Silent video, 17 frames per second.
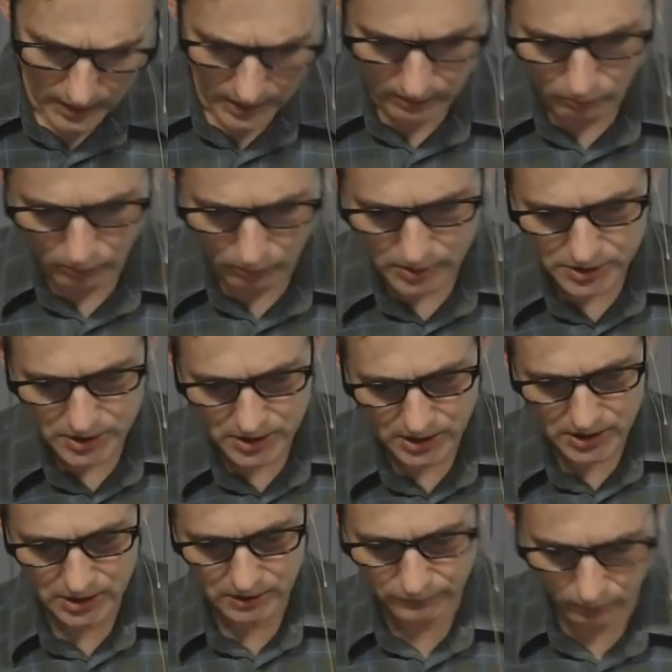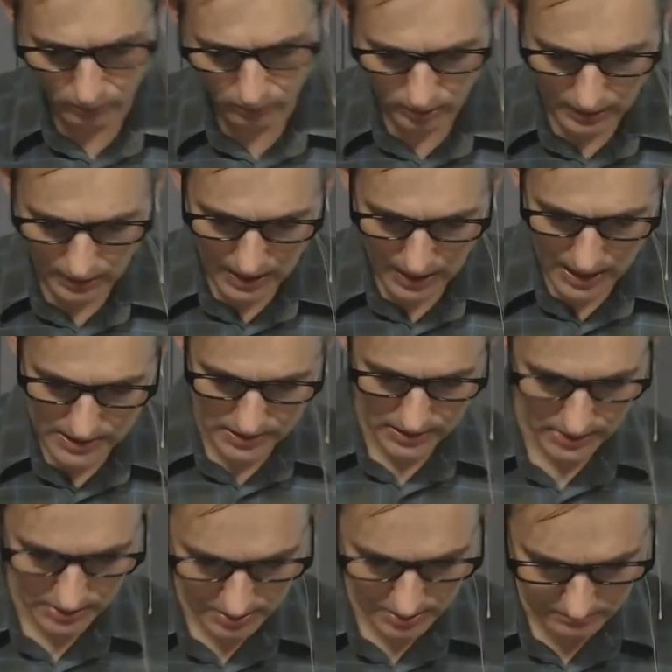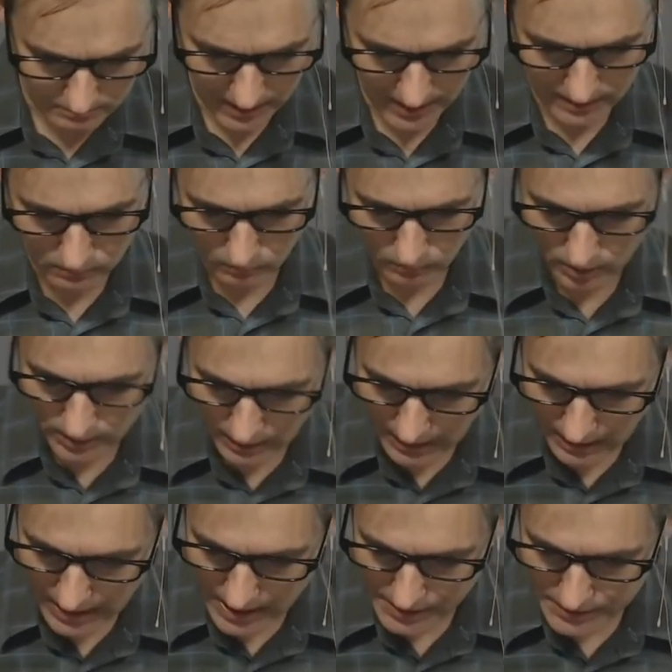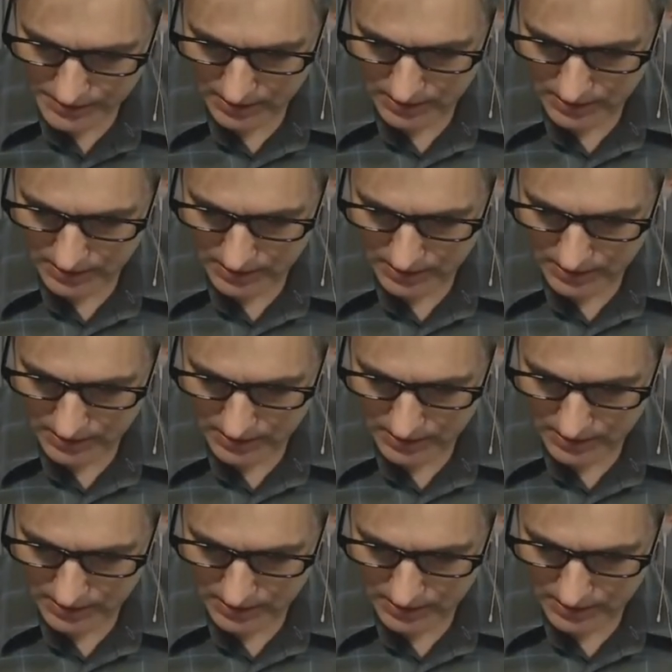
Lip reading: In 164, Lysias made one last